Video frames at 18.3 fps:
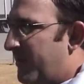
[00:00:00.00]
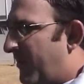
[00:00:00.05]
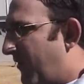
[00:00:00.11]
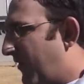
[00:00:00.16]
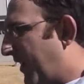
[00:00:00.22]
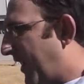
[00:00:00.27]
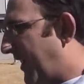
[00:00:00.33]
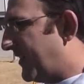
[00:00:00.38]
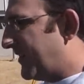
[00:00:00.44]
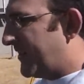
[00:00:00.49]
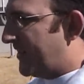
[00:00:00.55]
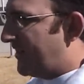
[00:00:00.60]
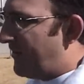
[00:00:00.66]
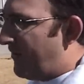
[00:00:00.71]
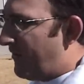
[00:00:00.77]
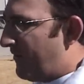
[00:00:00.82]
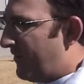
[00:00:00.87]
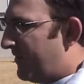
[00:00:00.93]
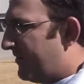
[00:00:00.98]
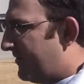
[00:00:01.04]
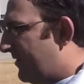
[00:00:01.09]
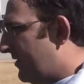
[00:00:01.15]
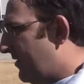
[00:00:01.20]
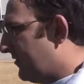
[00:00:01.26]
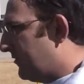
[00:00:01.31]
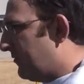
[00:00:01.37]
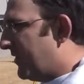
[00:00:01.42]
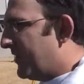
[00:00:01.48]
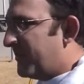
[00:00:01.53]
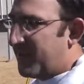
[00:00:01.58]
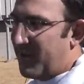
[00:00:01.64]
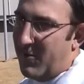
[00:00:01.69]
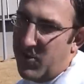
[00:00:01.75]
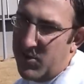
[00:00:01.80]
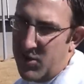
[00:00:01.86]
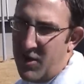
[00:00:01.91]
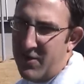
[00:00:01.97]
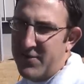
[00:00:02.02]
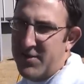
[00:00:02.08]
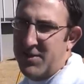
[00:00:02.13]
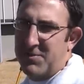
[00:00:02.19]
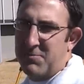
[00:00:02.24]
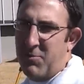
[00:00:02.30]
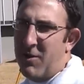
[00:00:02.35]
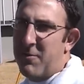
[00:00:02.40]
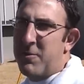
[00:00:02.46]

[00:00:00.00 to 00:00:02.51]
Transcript: the Hurricane Center and all the Weather Service offices